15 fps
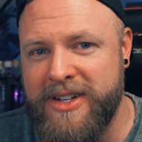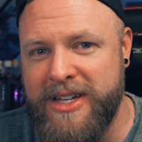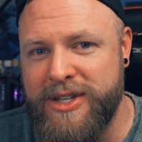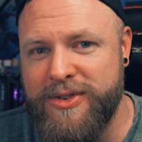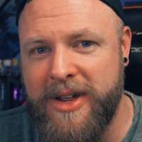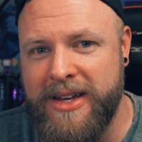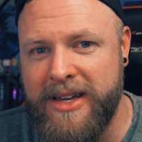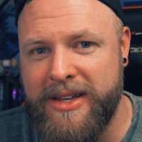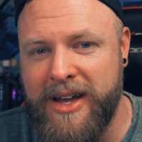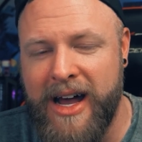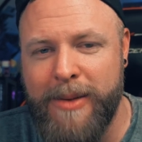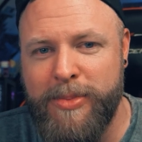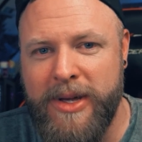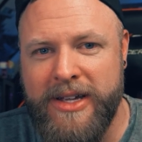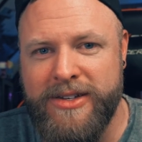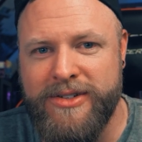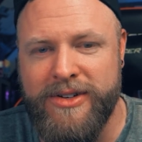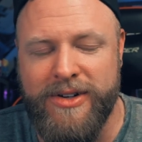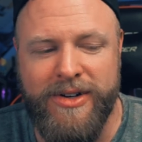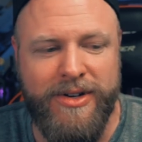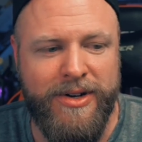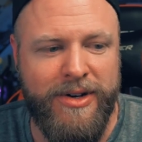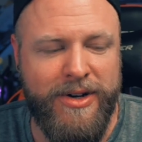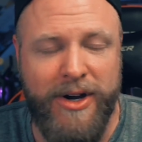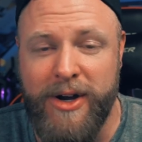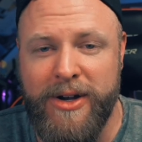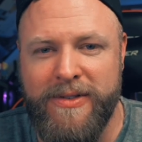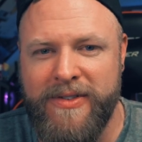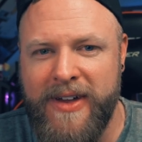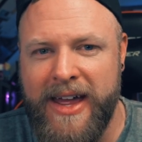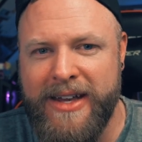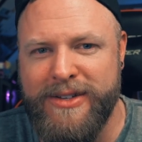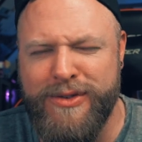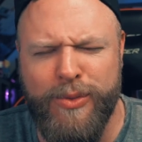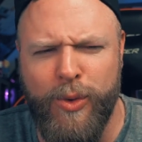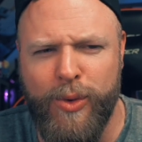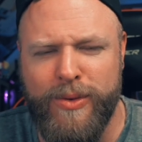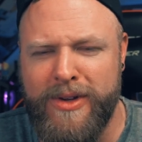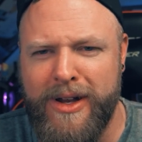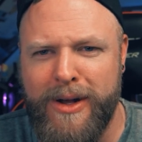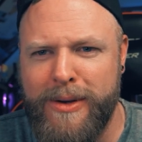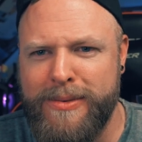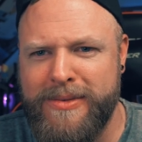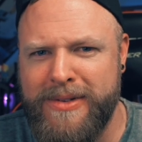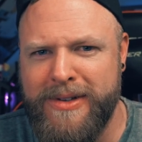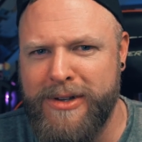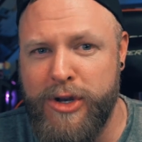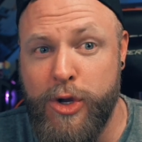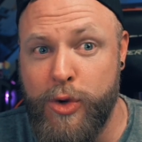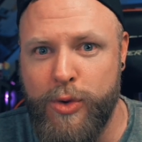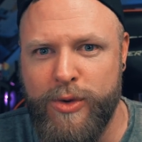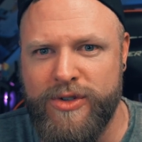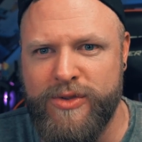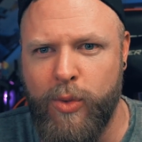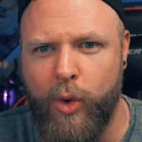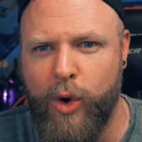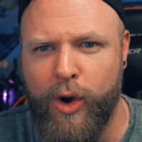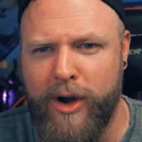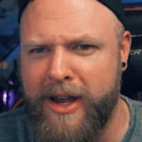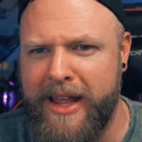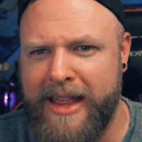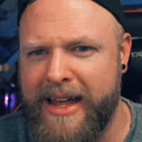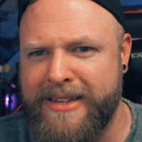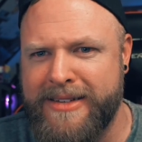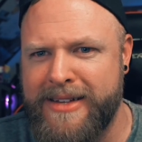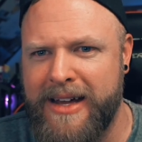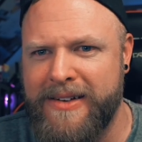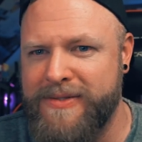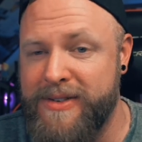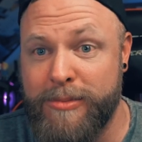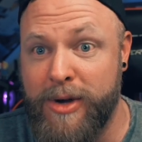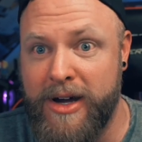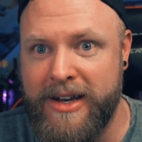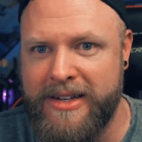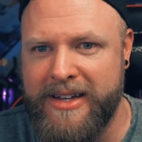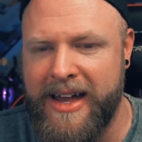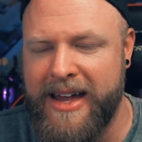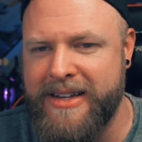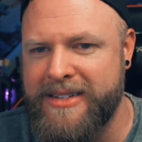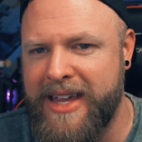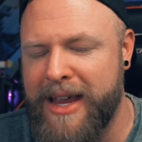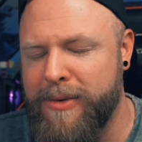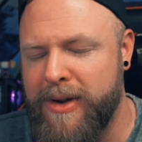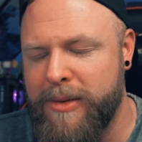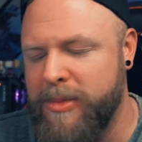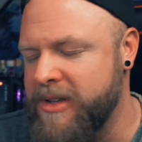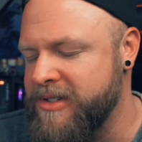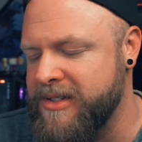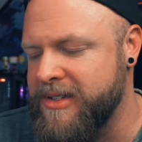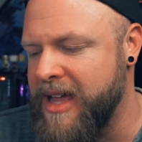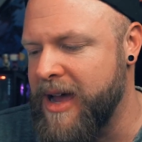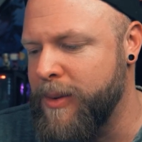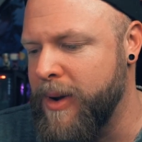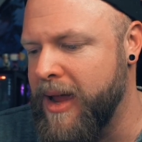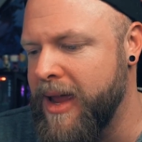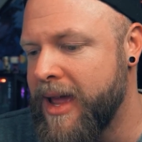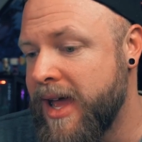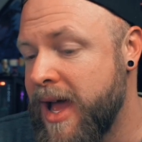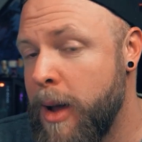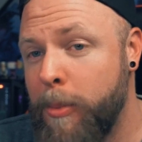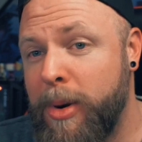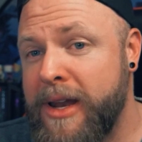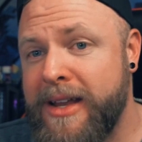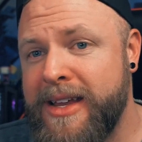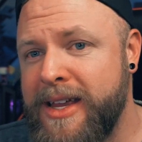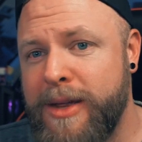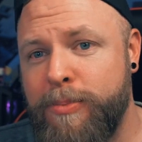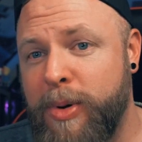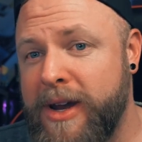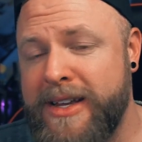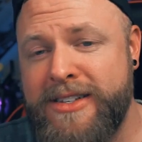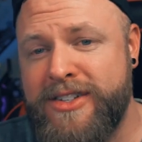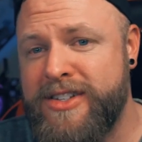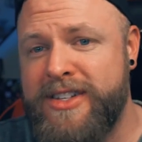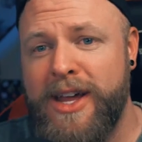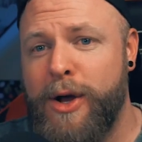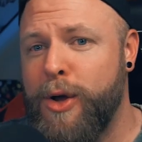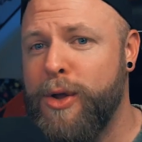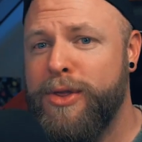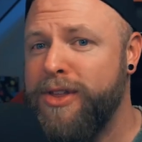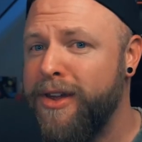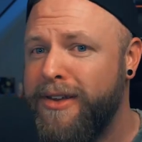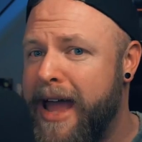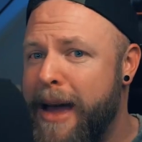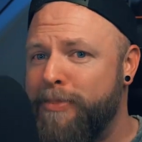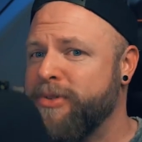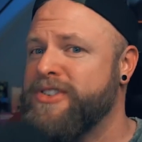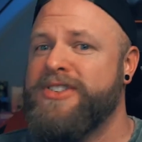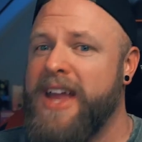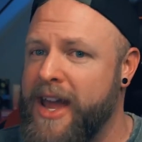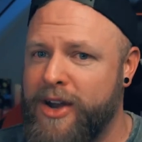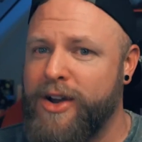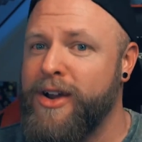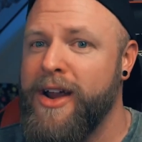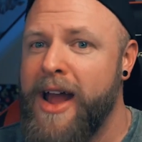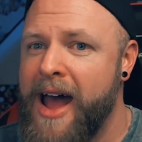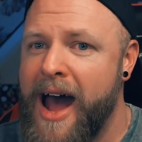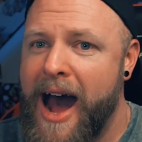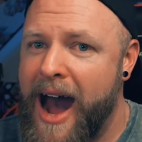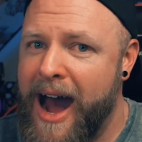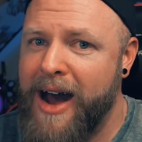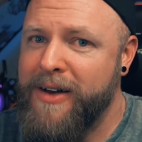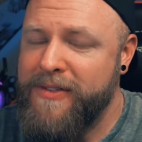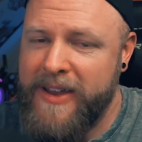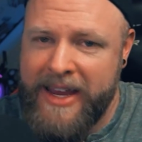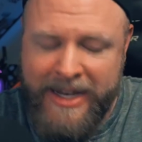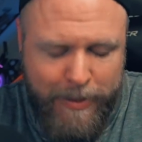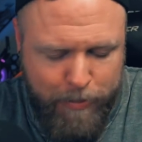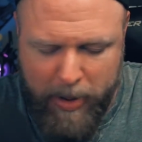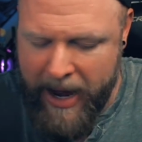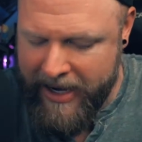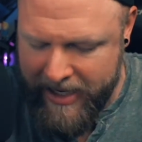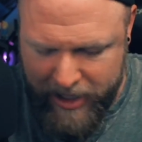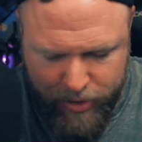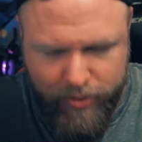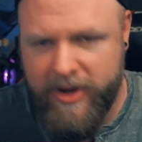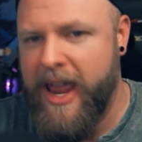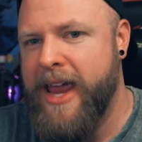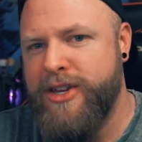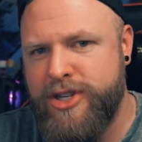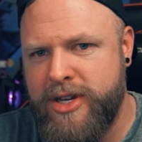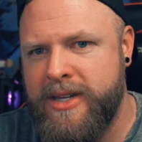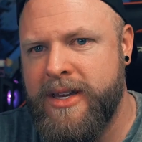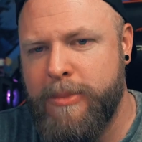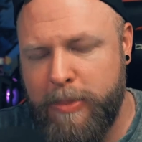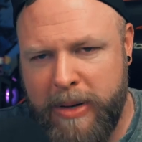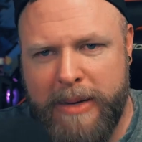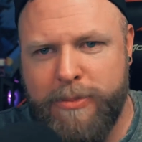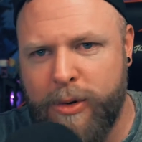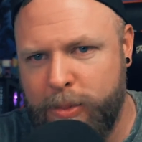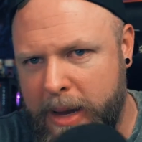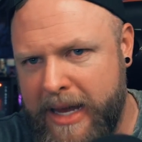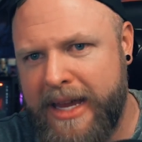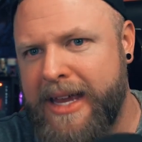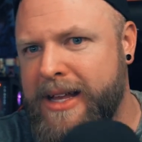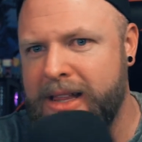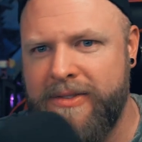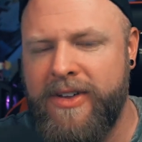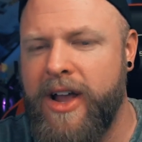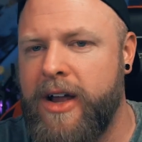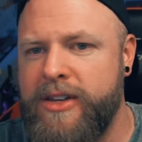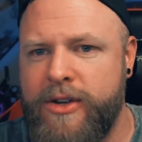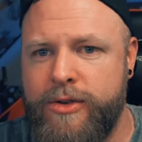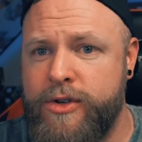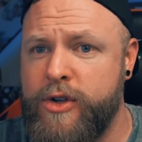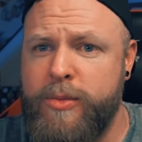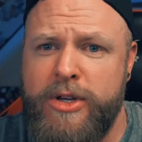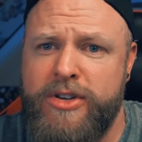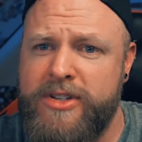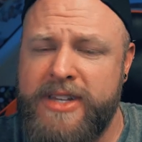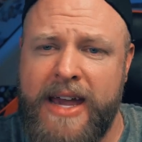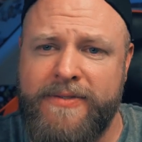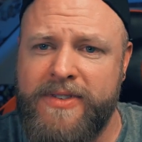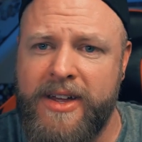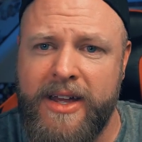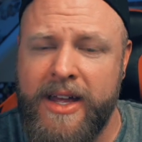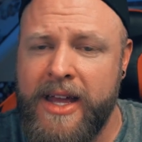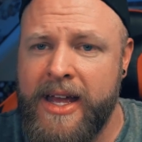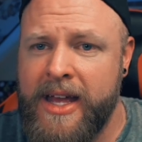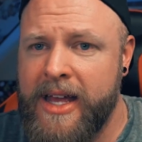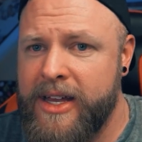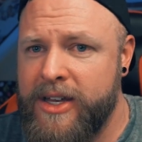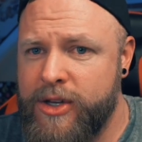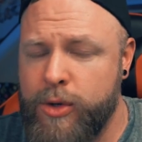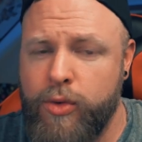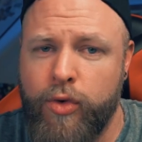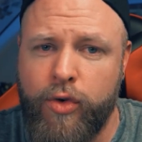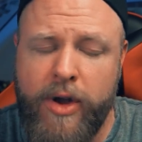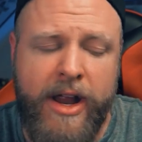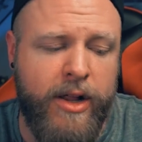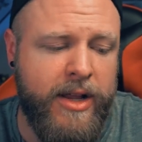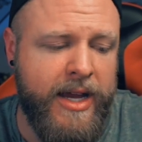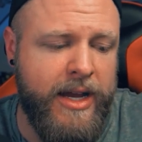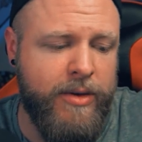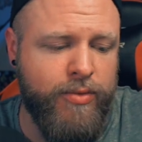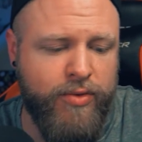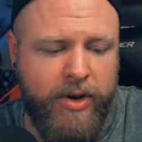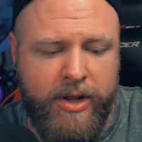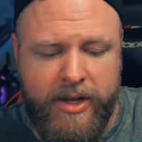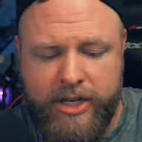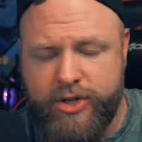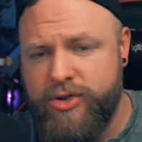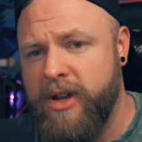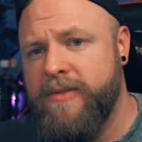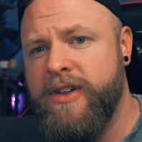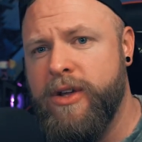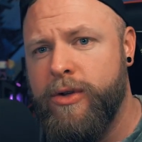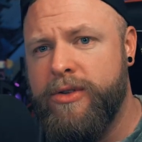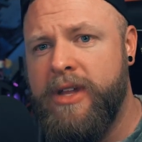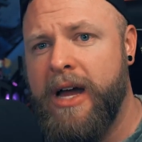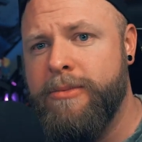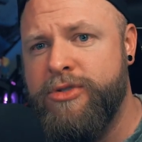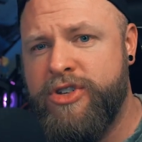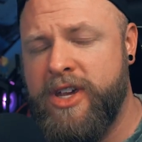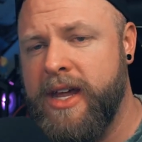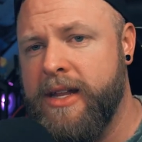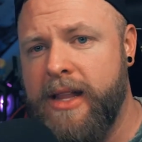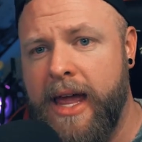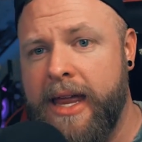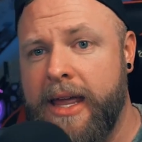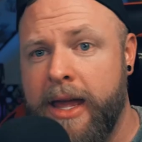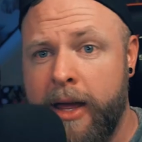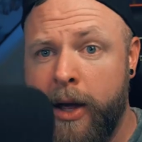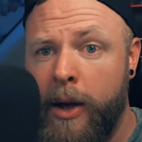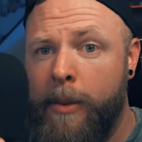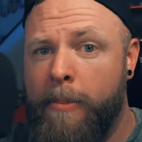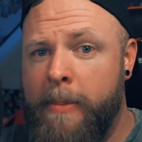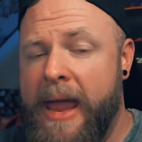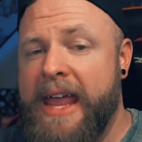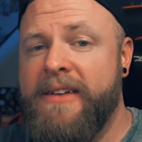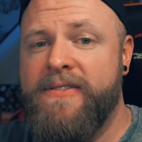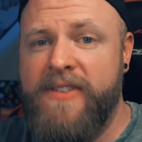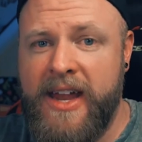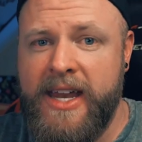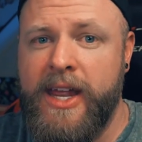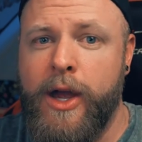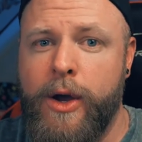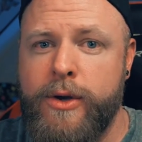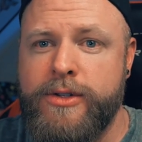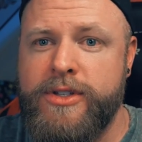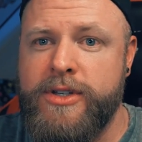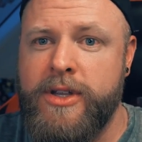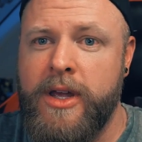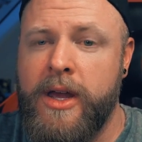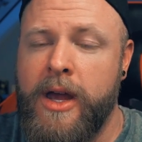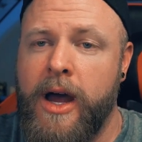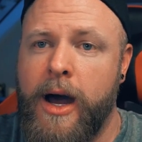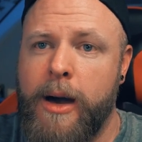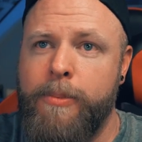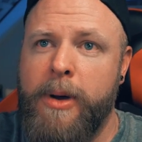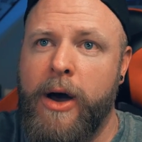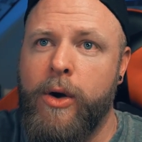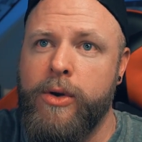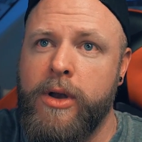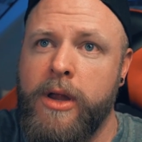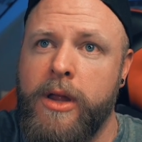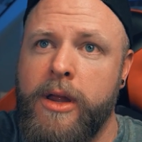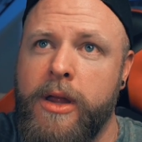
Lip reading: any trending topics or current events, you know, news, war, any of that stuff. Demonetized, can't run a business that way. But it's still the epicenter of independent creation and people making a living on YouTube. You just have to do really, really trivial dumb shit, like make videos about